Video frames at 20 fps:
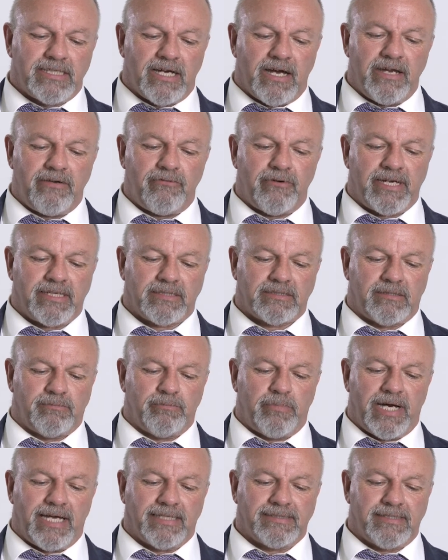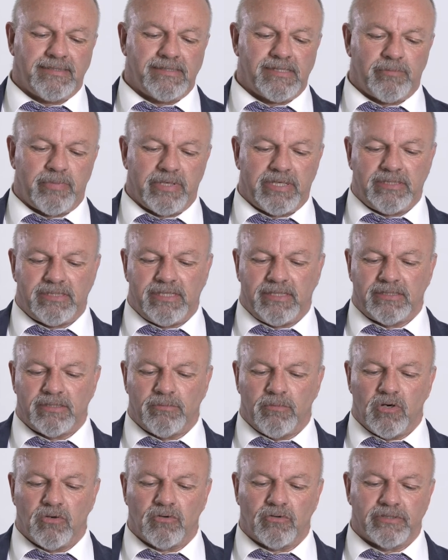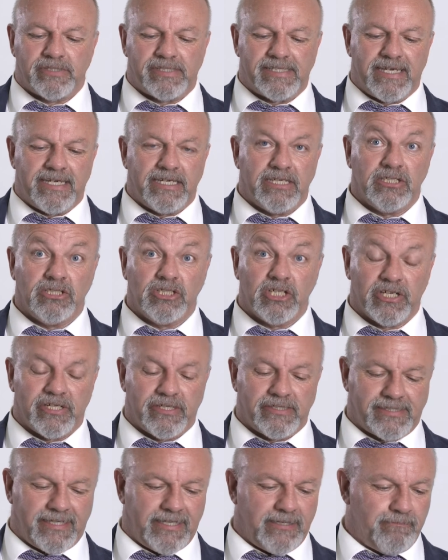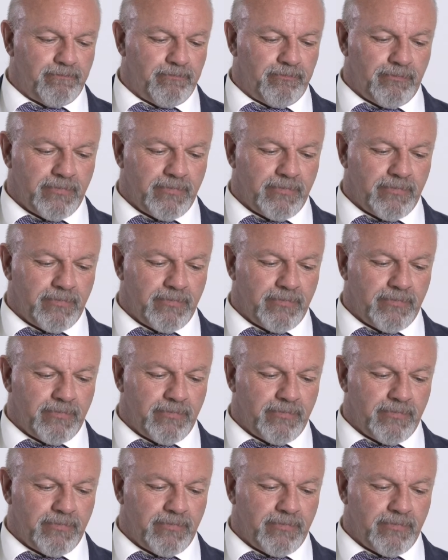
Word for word: direct and participating democracy in Jersey,